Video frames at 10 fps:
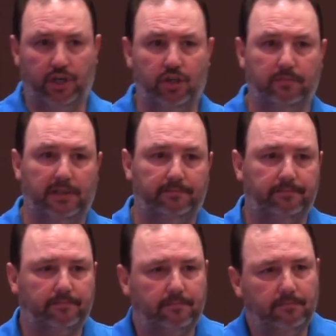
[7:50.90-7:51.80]
Excuse me.
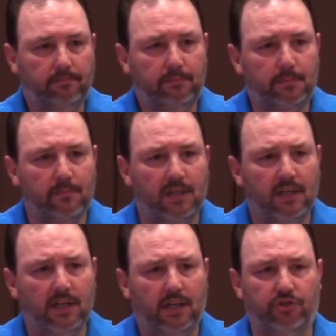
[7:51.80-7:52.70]

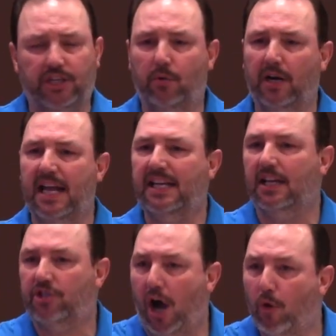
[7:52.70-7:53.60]
Because, see, when they
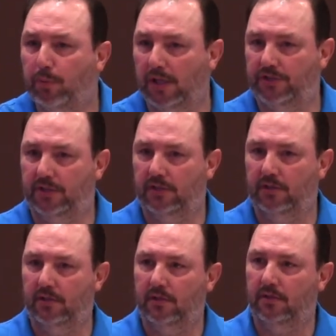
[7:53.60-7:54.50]
get us hopeless,
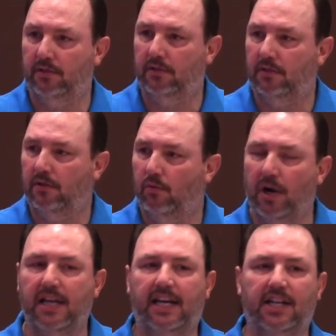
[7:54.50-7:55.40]

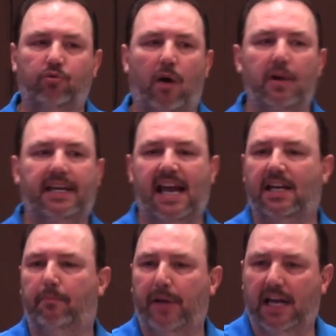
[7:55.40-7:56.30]
when they get us where we
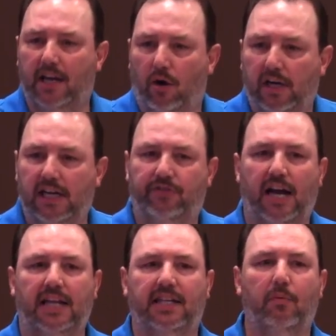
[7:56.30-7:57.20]
can't depend on
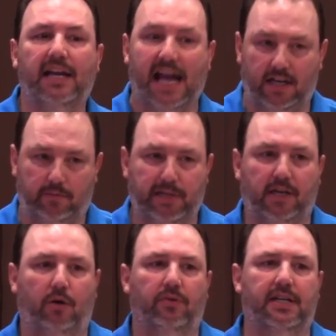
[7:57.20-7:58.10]
anything, then we got to
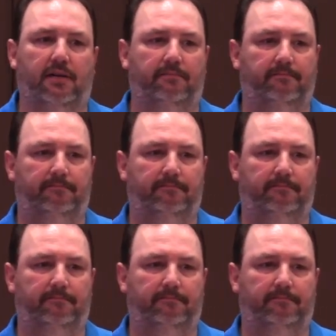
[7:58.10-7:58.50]
depend on them.